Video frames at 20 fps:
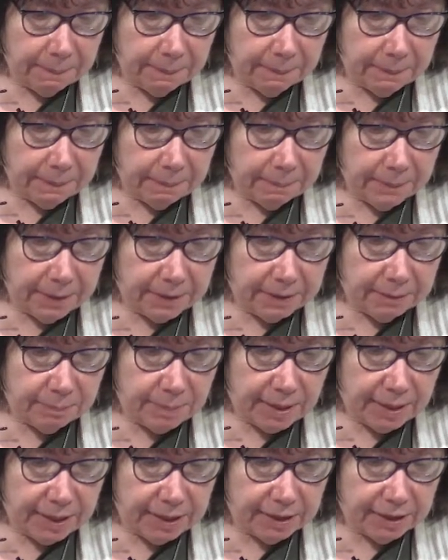Miss
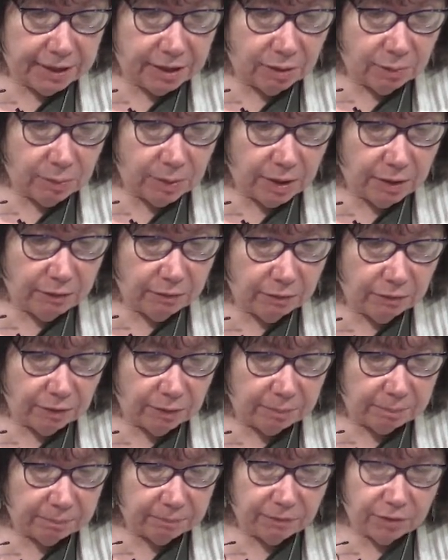Betty Stillwell
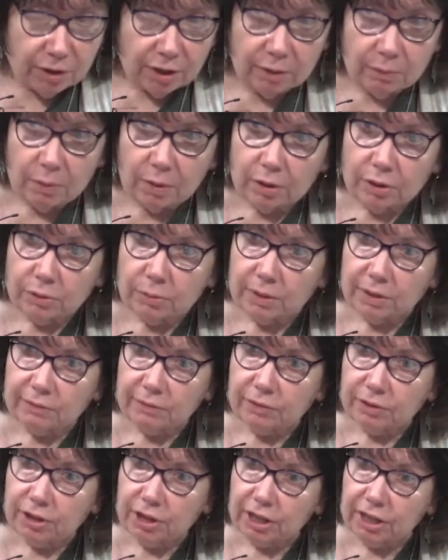from Falling Waters, West
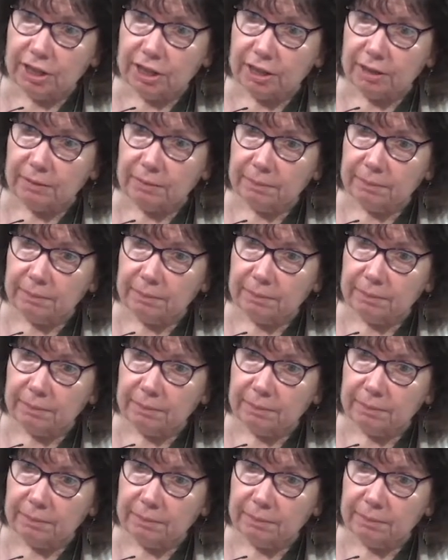Virginia,